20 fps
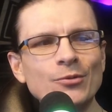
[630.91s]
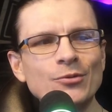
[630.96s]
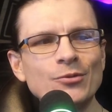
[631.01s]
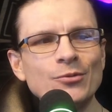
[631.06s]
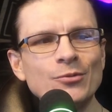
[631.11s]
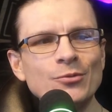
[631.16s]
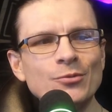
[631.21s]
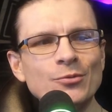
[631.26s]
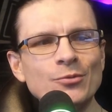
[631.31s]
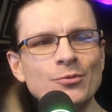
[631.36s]

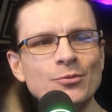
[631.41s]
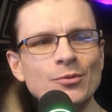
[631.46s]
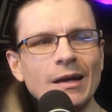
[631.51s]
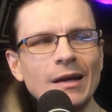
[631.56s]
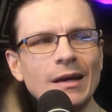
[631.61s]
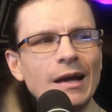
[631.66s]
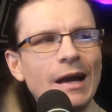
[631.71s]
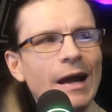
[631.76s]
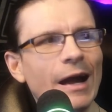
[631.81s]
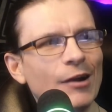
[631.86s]
to
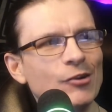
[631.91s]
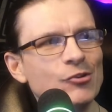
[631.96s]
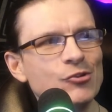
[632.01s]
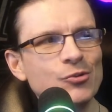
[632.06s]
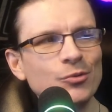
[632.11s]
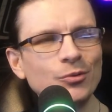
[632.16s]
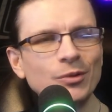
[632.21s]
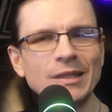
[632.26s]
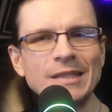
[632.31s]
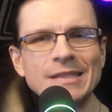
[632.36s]

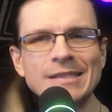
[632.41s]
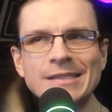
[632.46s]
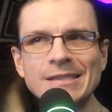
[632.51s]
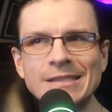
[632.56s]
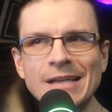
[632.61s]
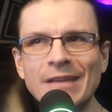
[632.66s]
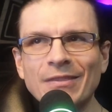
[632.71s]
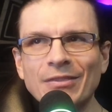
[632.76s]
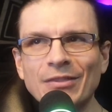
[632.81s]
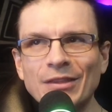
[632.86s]
actually
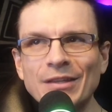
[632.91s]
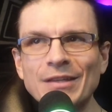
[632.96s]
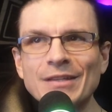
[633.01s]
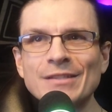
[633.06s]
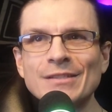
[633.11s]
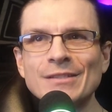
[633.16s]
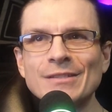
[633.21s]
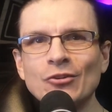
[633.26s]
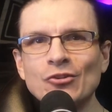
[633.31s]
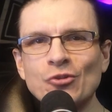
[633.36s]
set
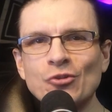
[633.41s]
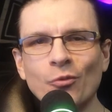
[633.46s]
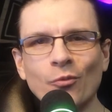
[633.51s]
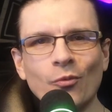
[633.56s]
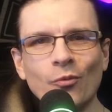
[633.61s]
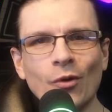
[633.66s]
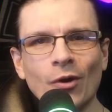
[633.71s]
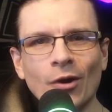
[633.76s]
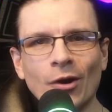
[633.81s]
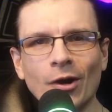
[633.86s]
this to
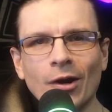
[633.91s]
work.